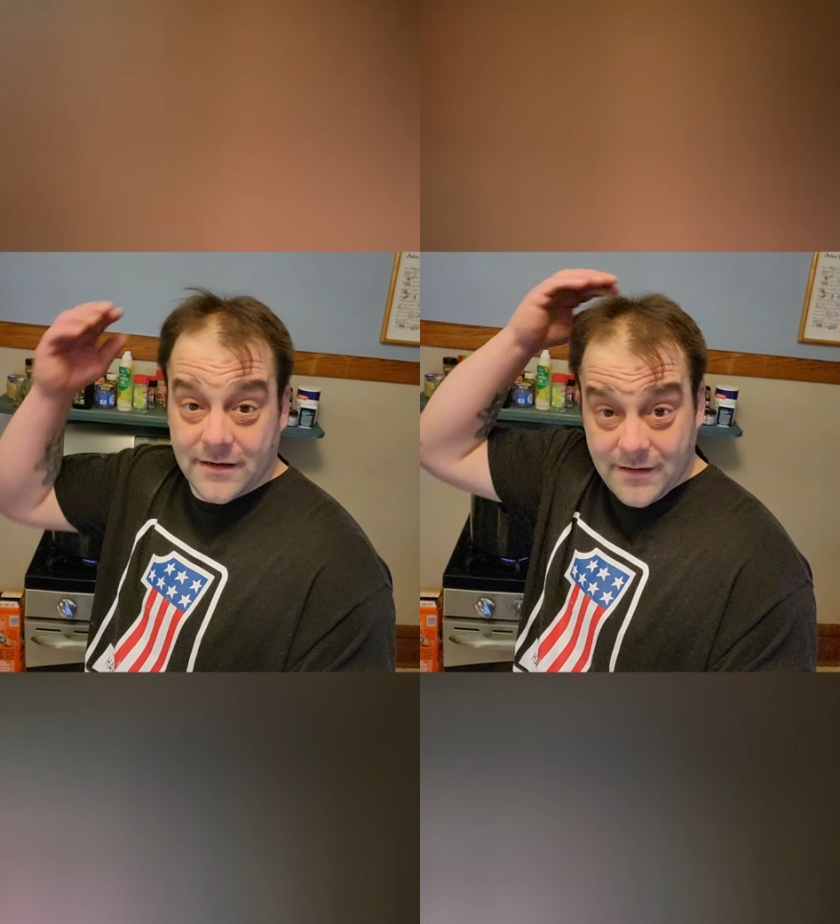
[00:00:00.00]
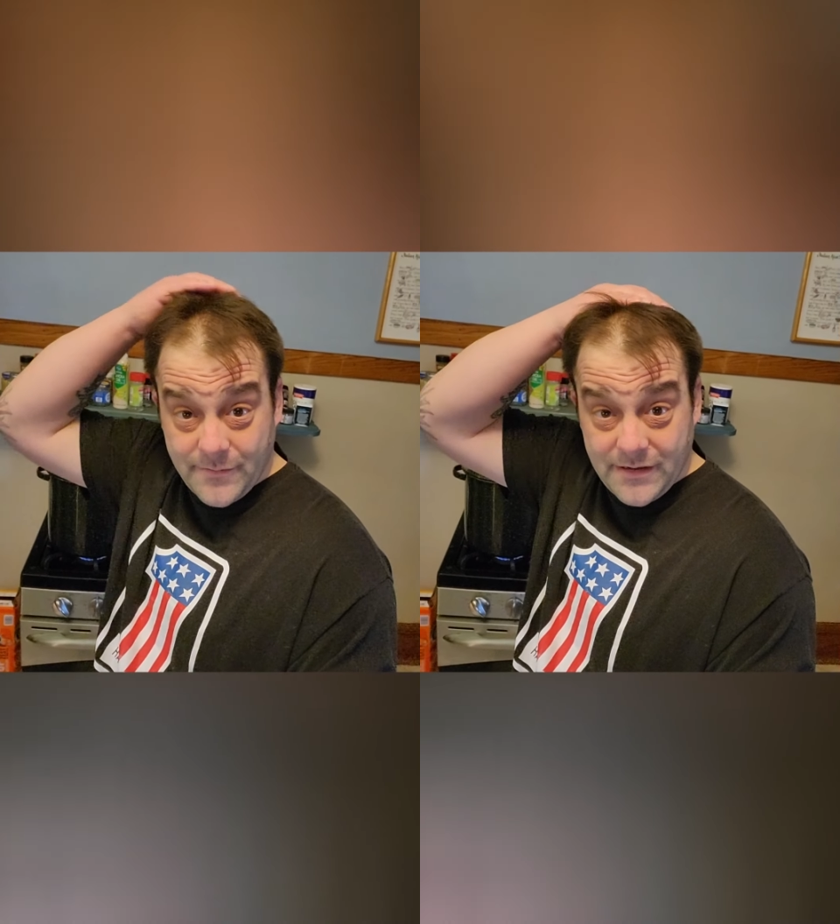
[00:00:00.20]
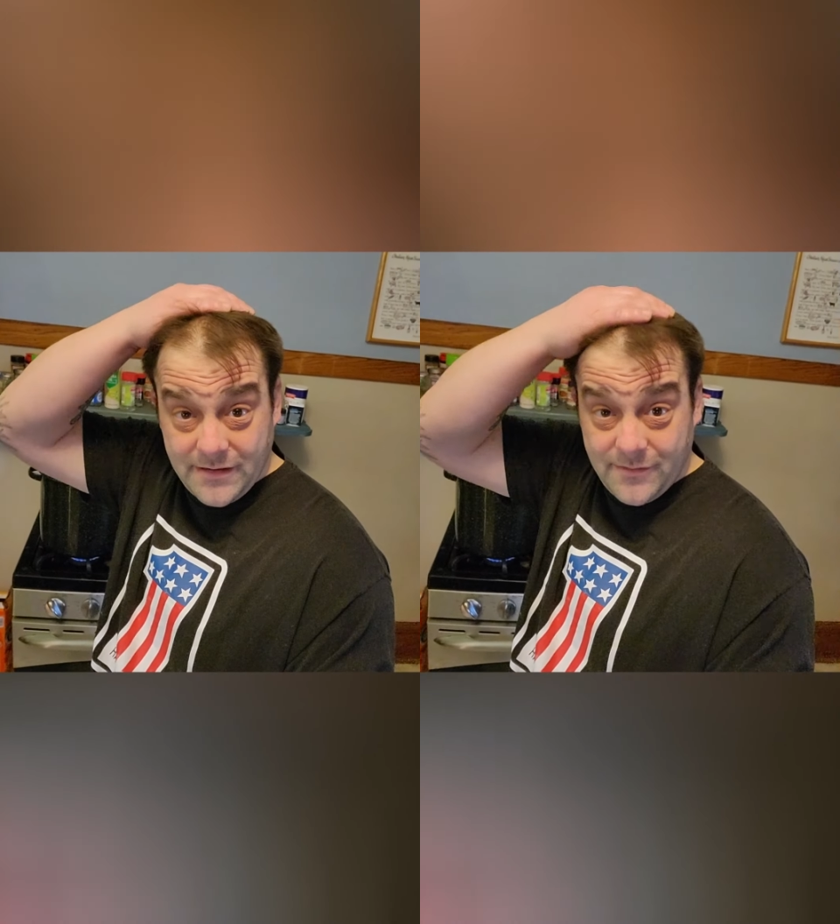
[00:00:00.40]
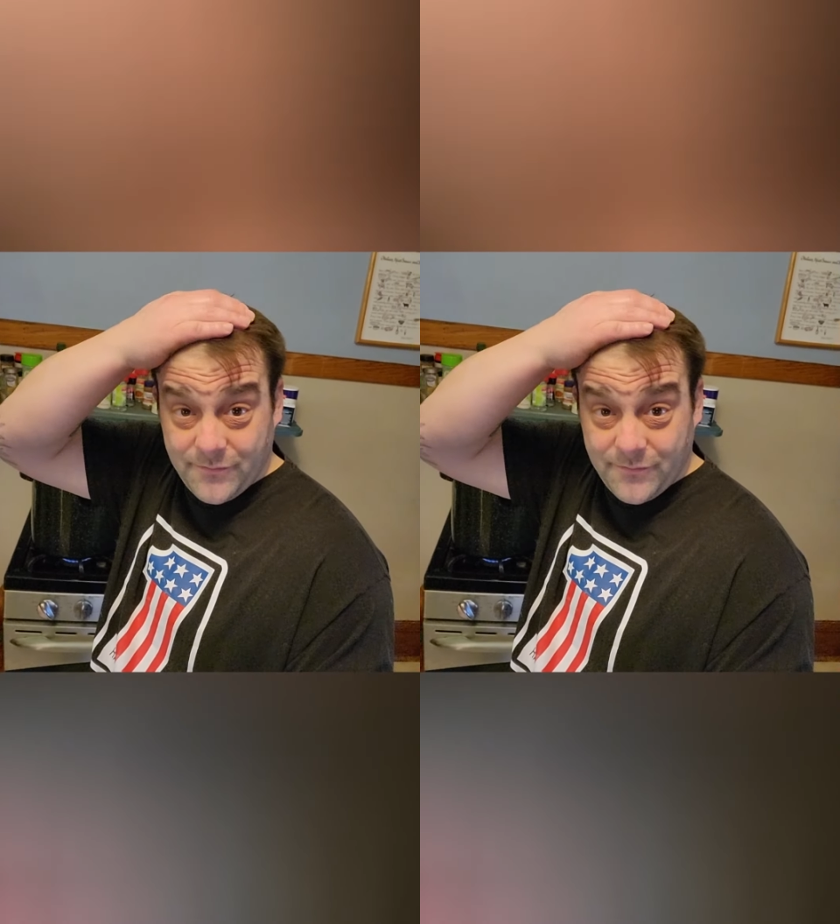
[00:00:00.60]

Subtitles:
I mean, you